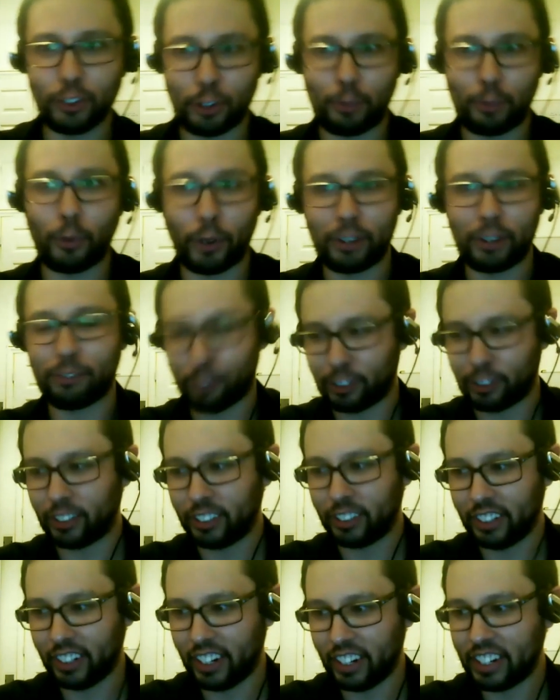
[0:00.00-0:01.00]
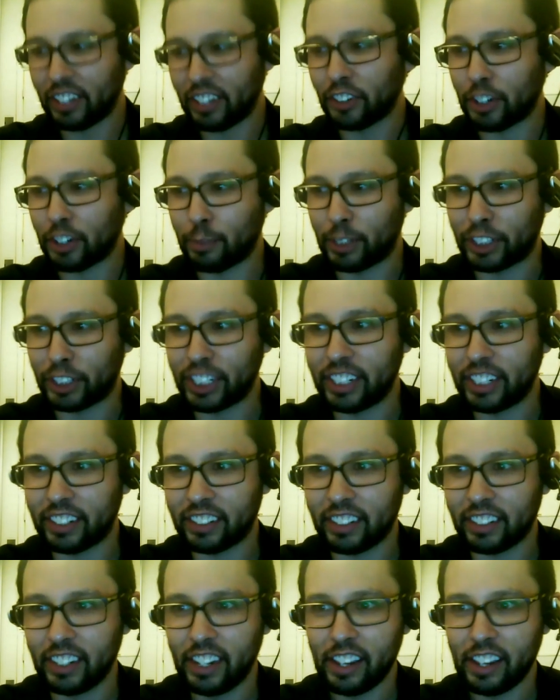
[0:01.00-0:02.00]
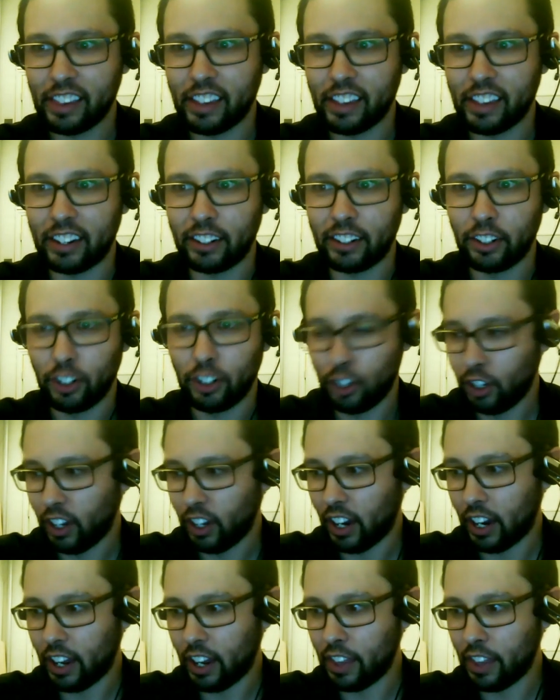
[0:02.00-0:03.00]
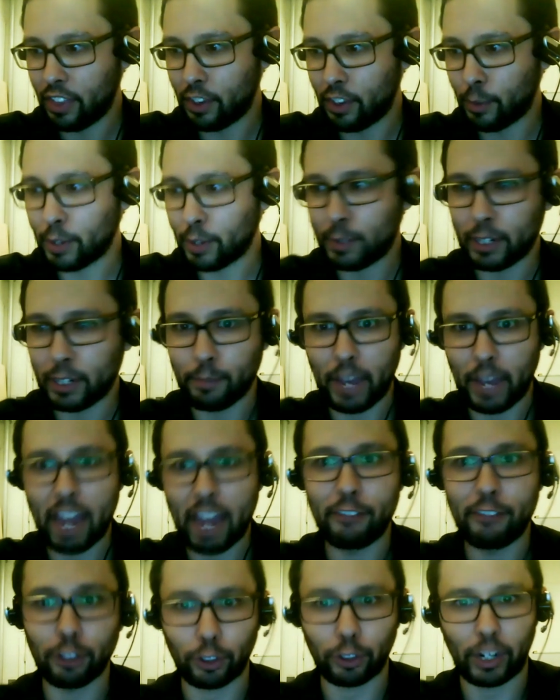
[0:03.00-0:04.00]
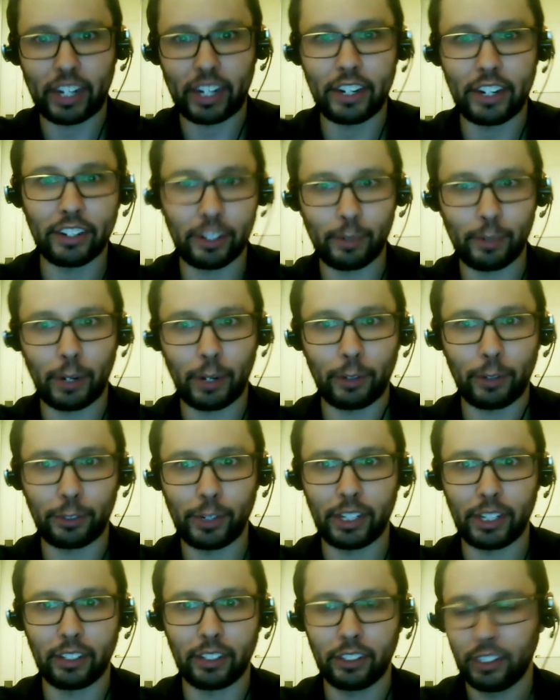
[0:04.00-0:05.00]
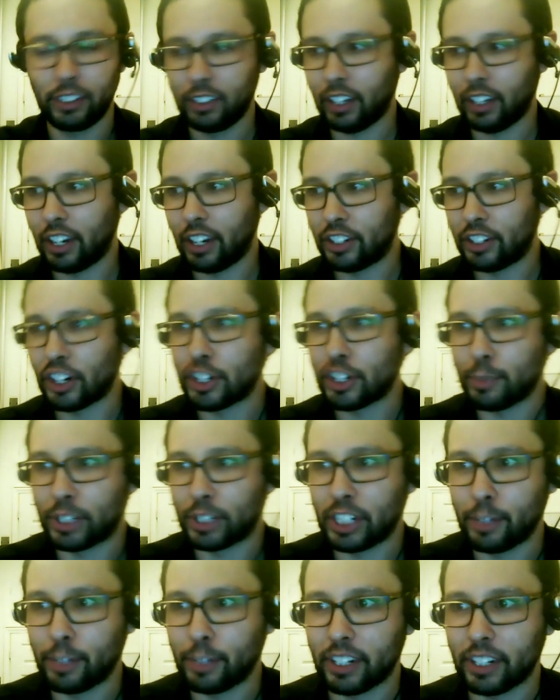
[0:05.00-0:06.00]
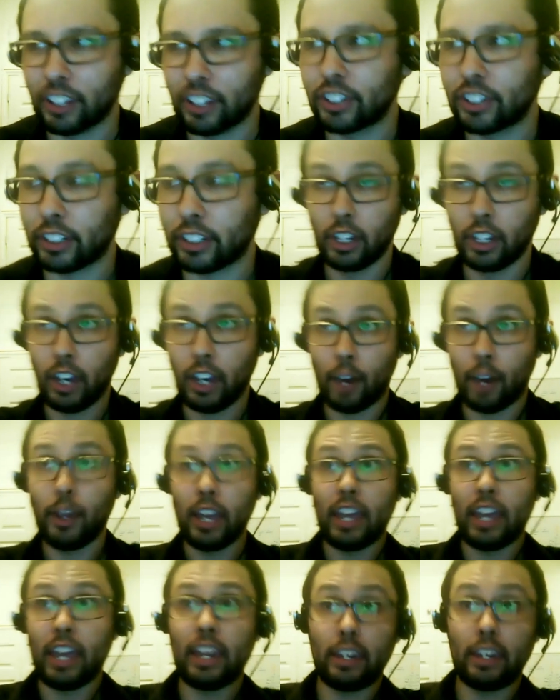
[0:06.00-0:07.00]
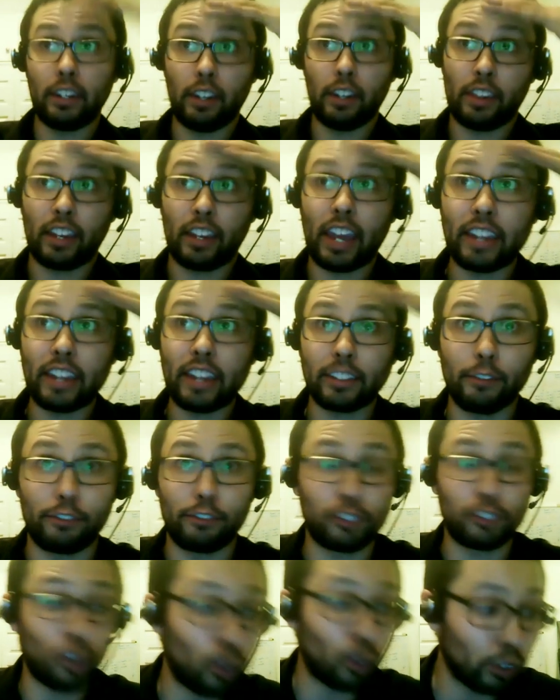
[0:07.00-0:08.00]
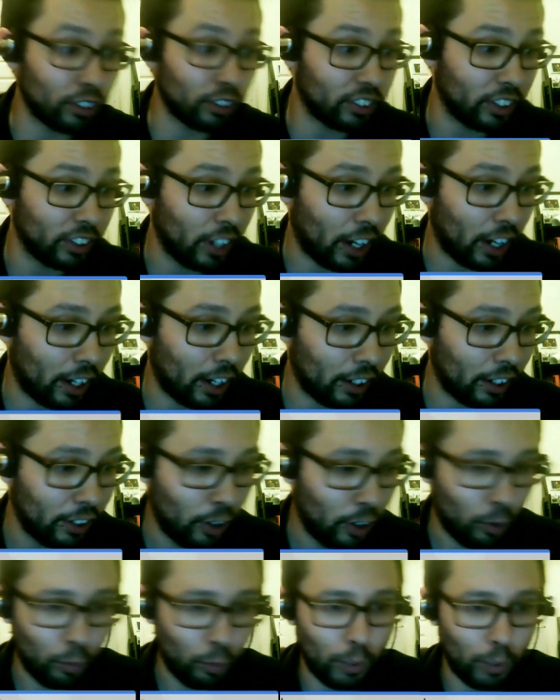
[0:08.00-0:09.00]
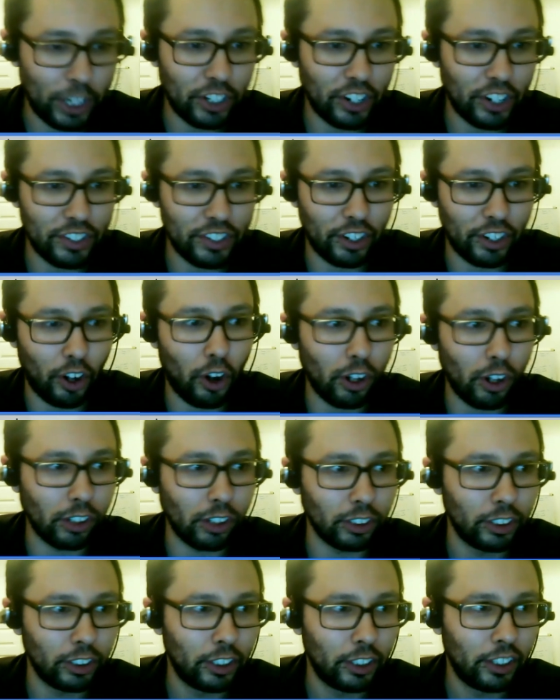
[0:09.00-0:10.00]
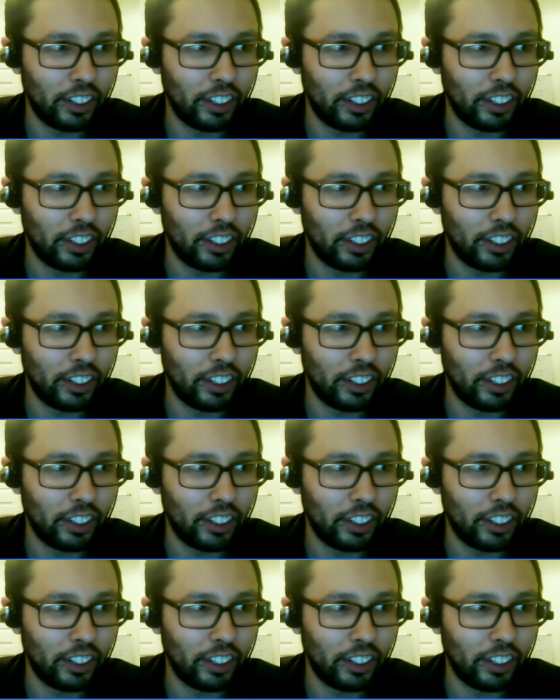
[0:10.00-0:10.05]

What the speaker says: are important for intelligent machines, then there must be some behavioral criteria by which we can judge the machine to be intelligent. In the case of souls, we judge that all